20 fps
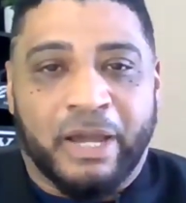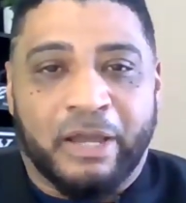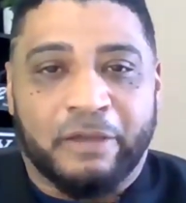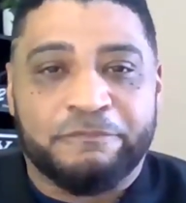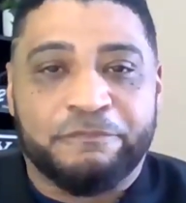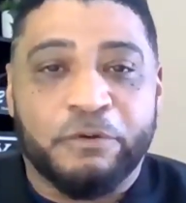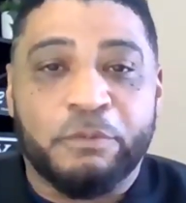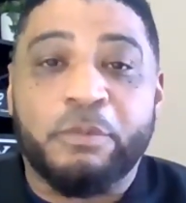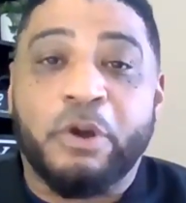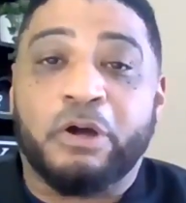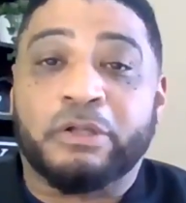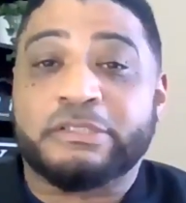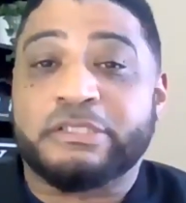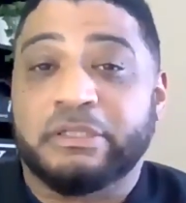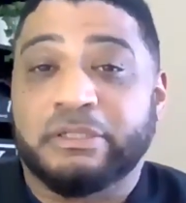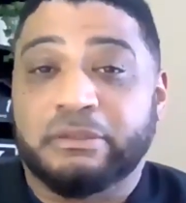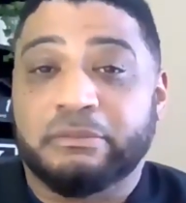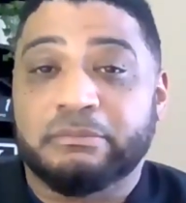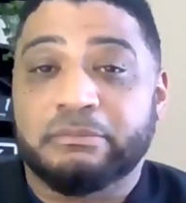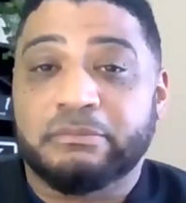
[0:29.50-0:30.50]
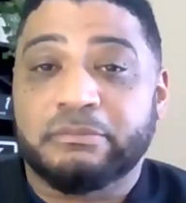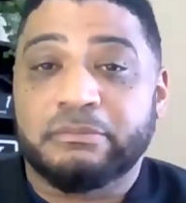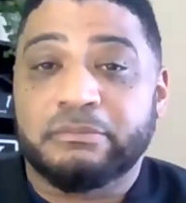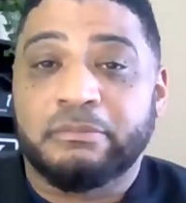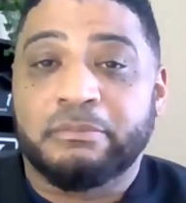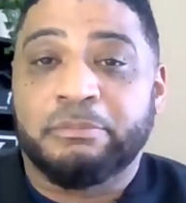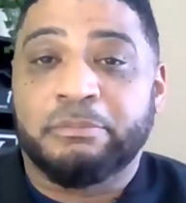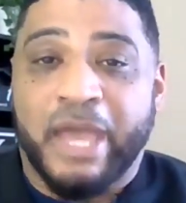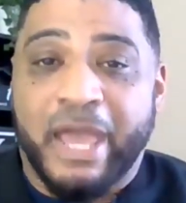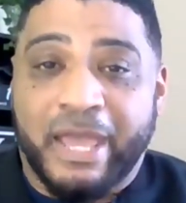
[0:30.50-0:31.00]
football team
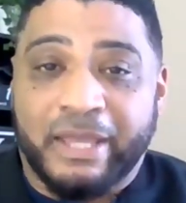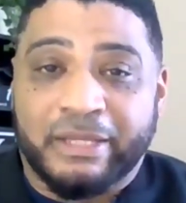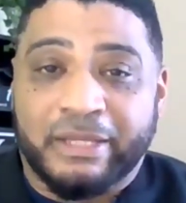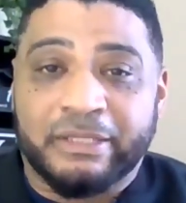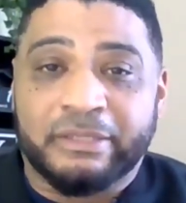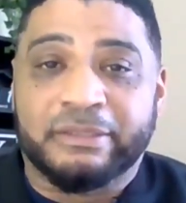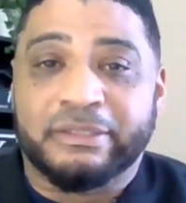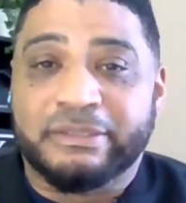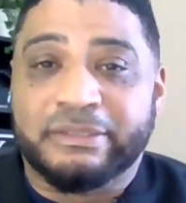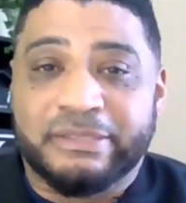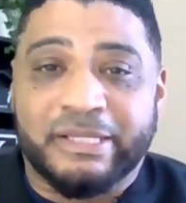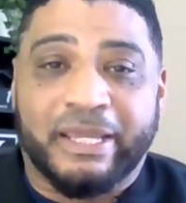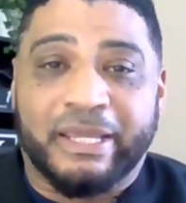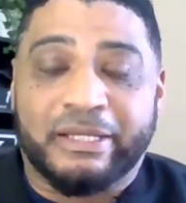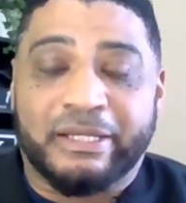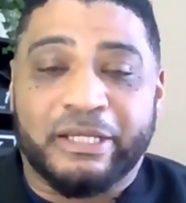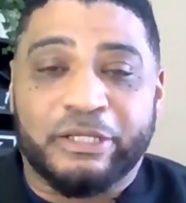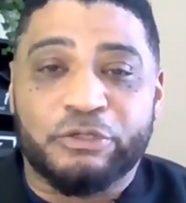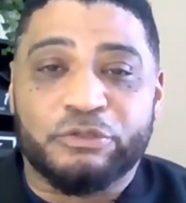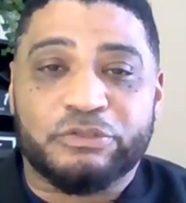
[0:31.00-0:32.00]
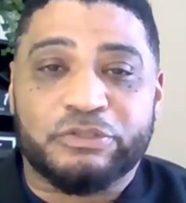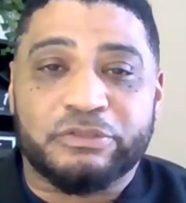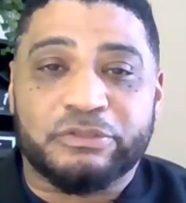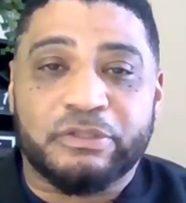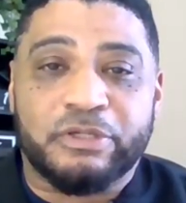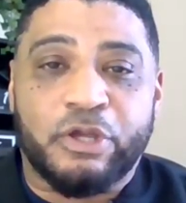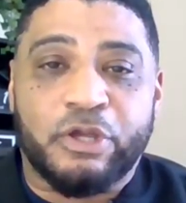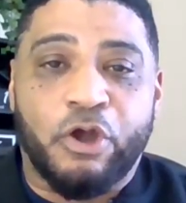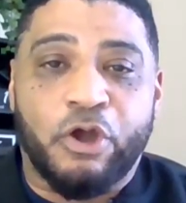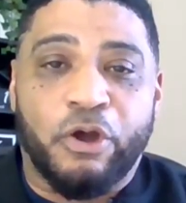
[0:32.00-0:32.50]
back in the day, they used to
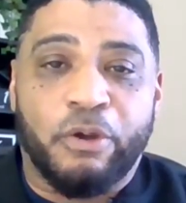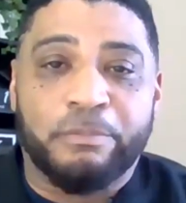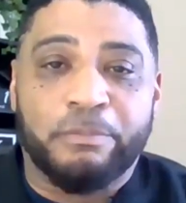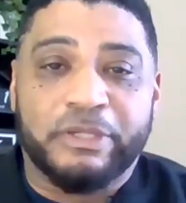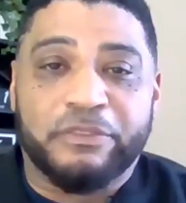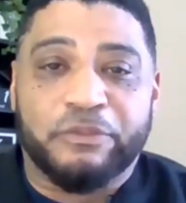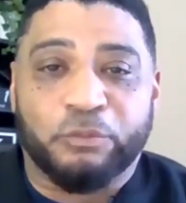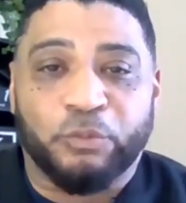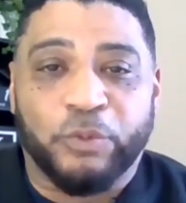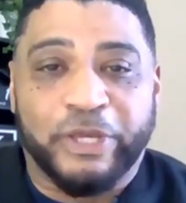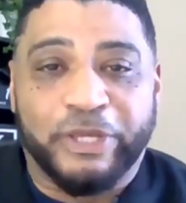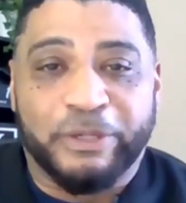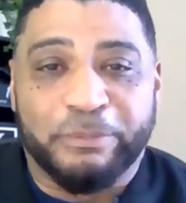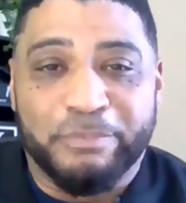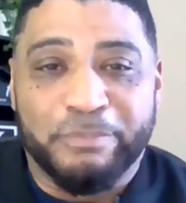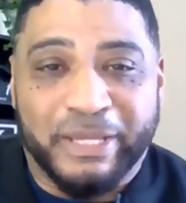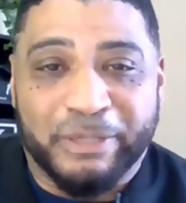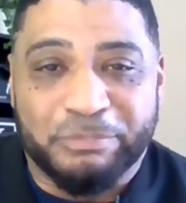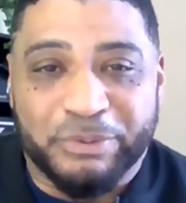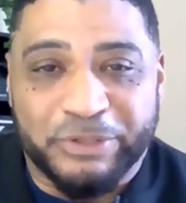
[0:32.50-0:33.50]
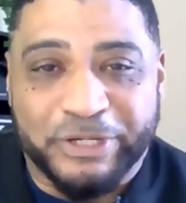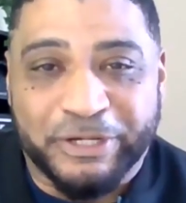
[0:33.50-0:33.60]
call me the red maple.